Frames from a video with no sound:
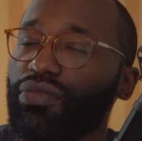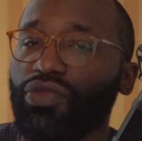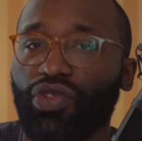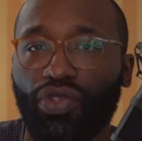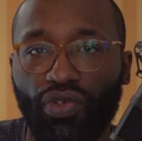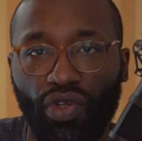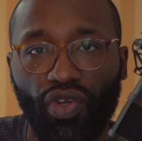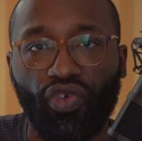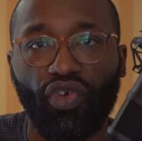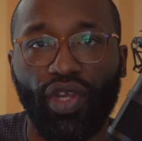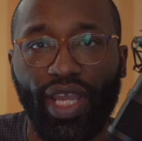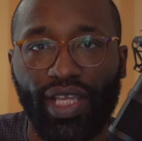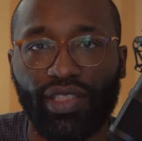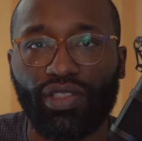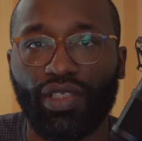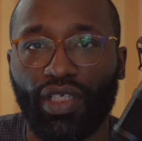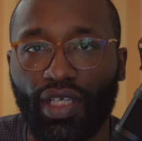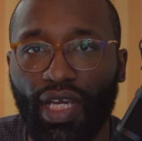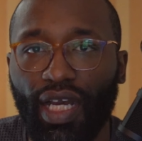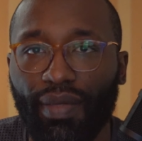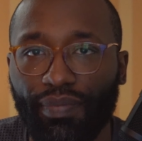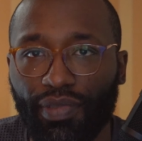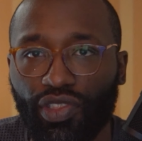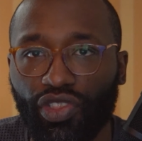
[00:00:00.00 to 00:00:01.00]
you'll create your
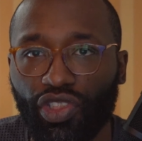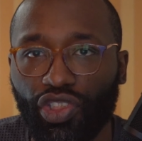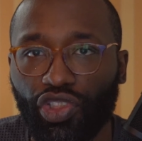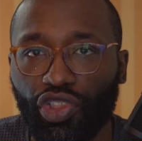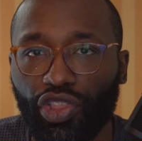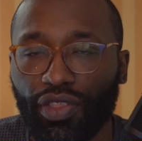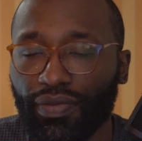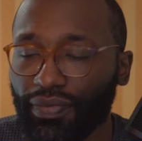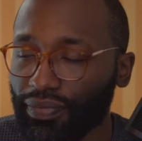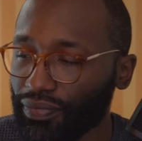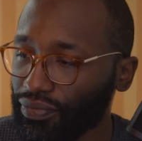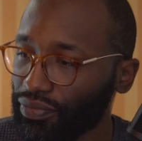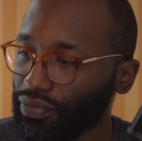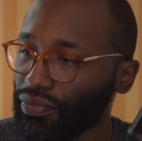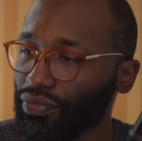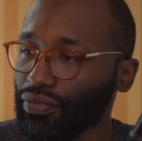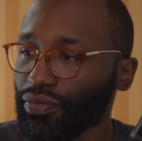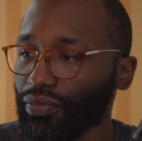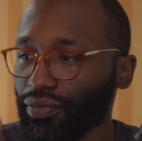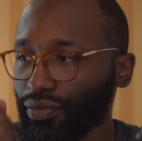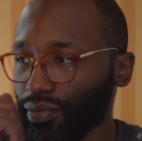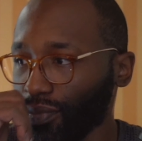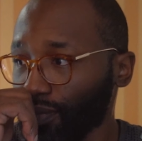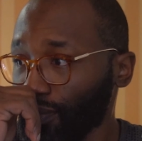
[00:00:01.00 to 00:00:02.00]
composition,
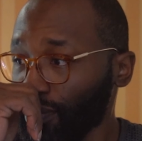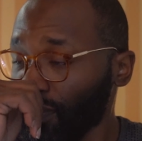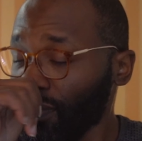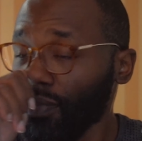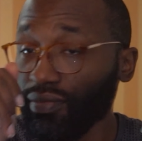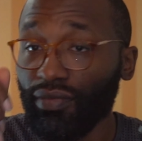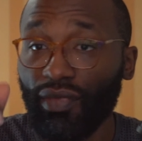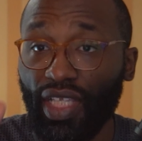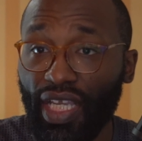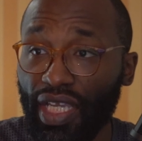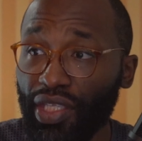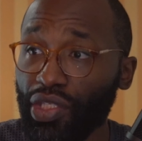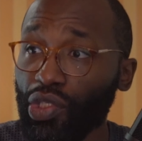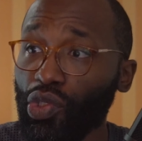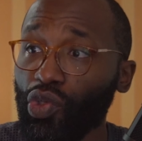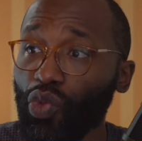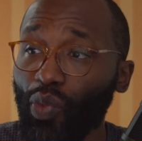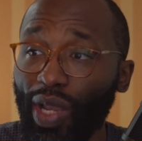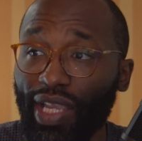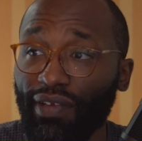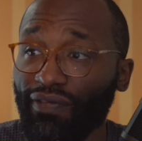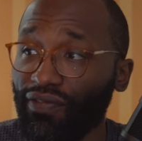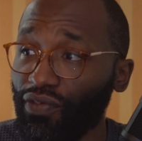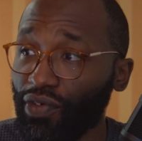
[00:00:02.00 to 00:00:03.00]
and you'll
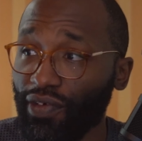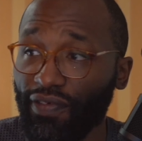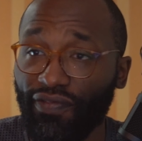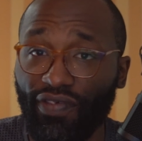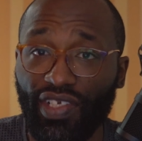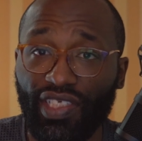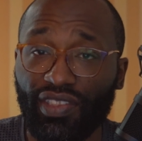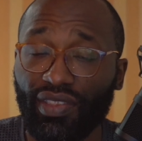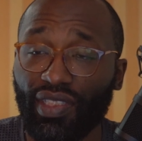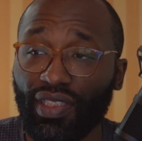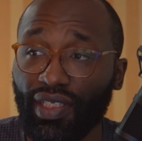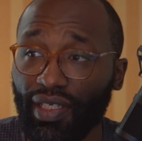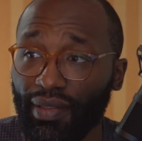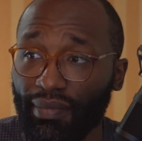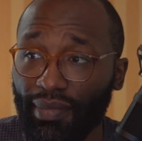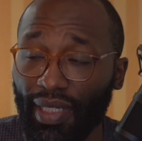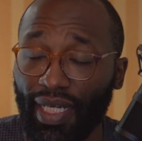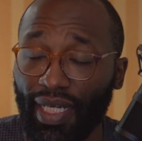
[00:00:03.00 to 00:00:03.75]
wait for a fish to come